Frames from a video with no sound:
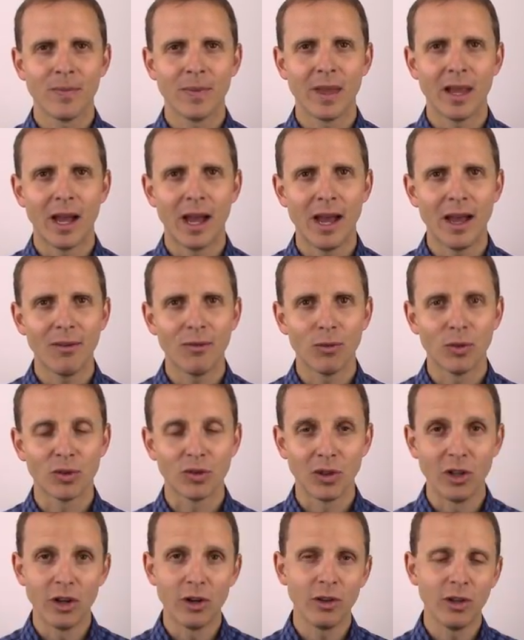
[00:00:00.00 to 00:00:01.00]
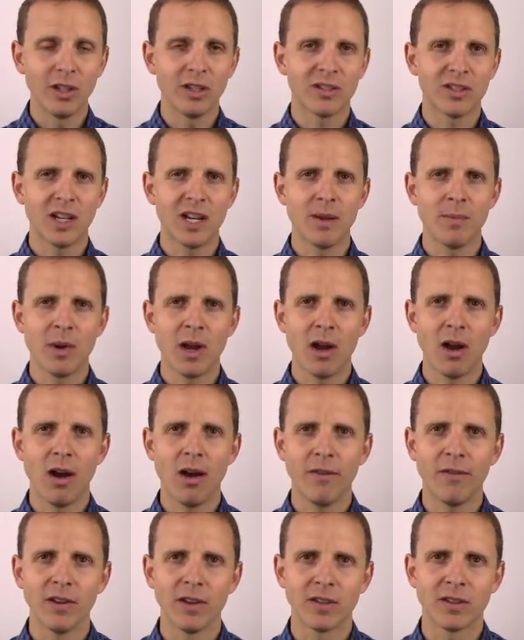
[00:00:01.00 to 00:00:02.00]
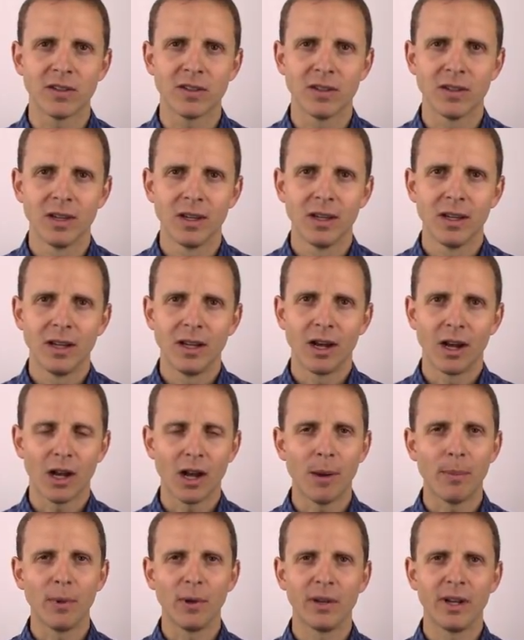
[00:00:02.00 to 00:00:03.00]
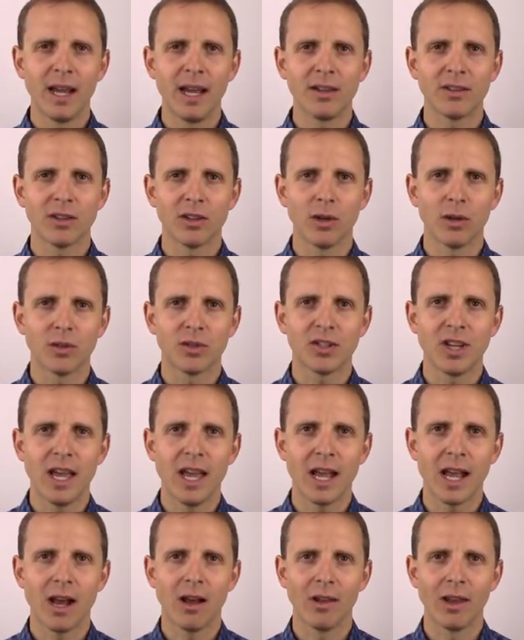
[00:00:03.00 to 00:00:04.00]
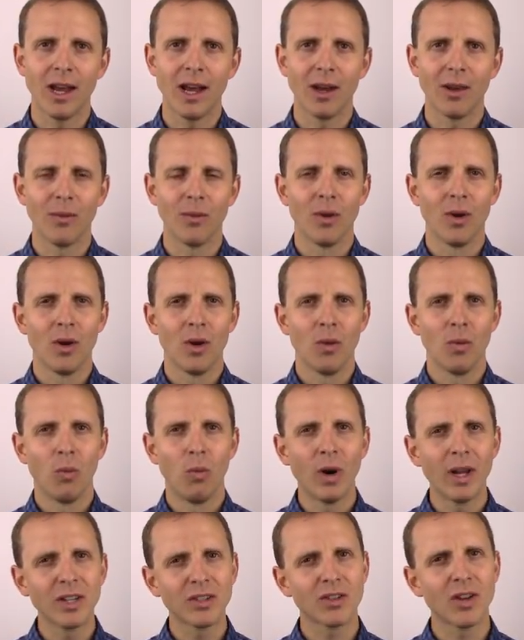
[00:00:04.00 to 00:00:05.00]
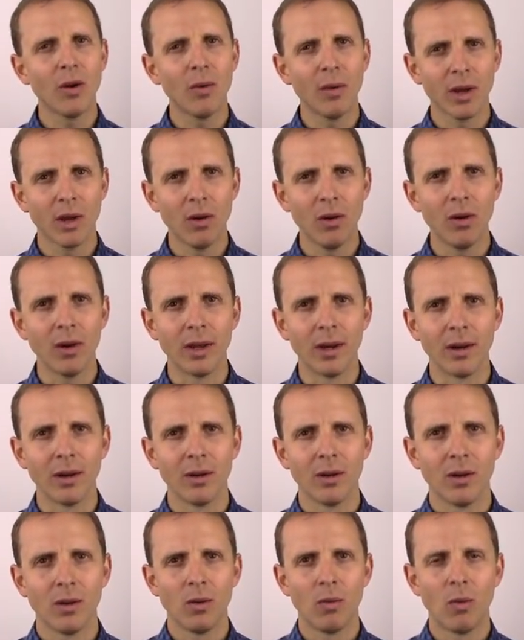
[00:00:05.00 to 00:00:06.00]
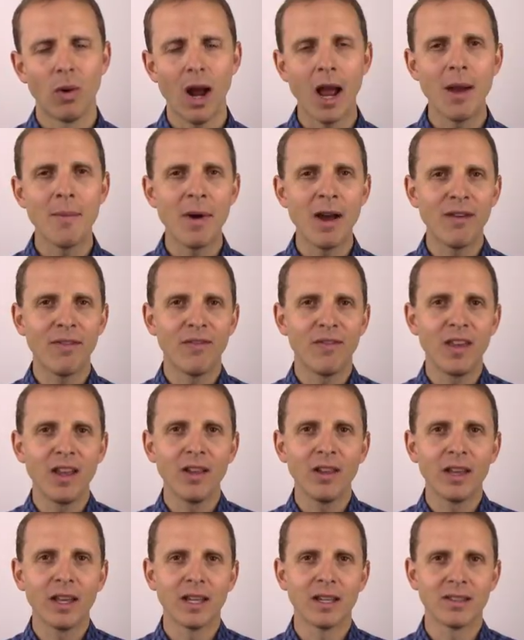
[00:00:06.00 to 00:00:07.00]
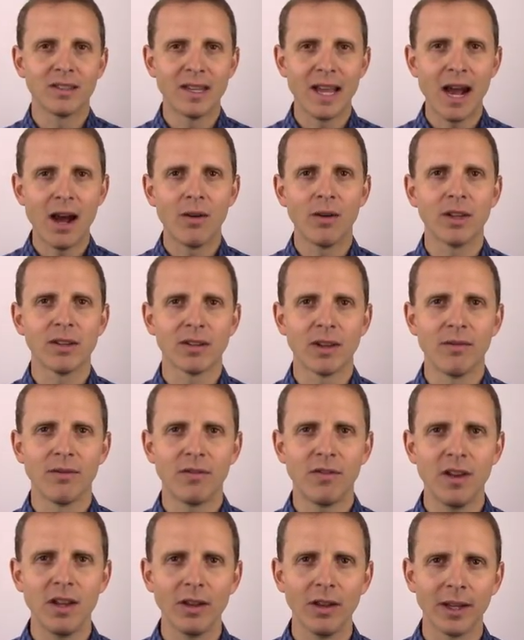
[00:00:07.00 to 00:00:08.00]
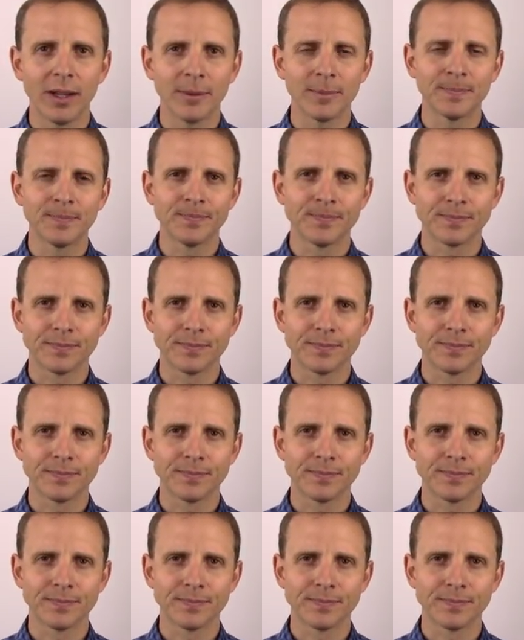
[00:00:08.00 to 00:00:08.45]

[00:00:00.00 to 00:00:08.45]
I was literally sitting in my office a couple of days ago saying out loud, what is going on? Why am I feeling as down as I'm feeling?